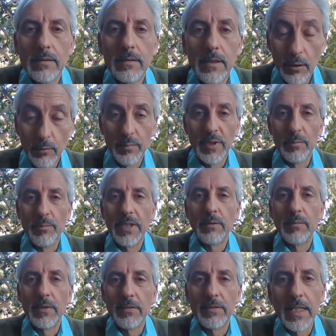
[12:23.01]
That would be a big
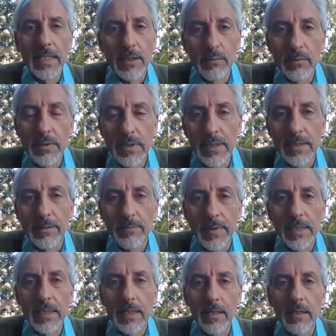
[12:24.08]
mistake, wouldn't it,
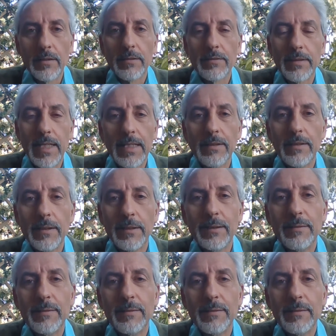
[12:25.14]
in our understanding?